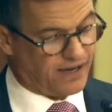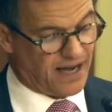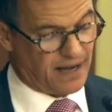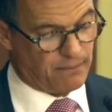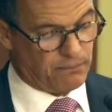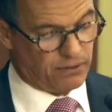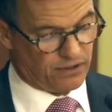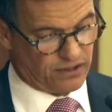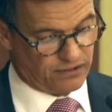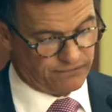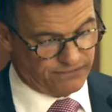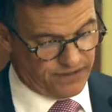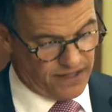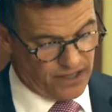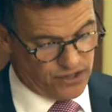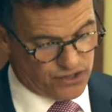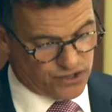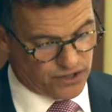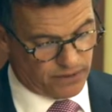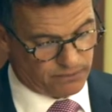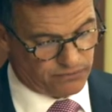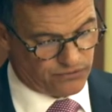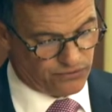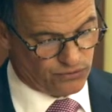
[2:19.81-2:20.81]
fabric of
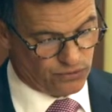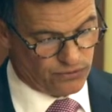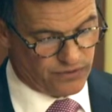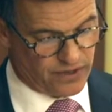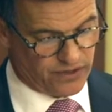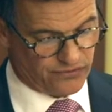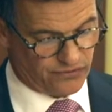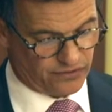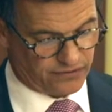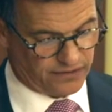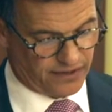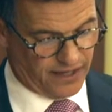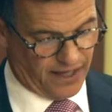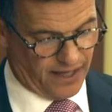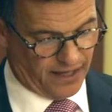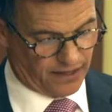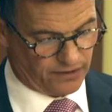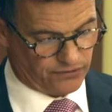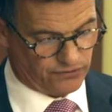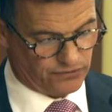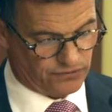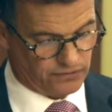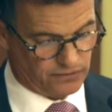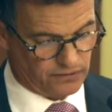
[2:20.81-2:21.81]
Egypt through these
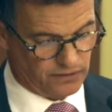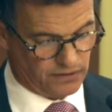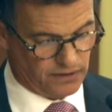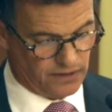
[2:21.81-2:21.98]
attacks.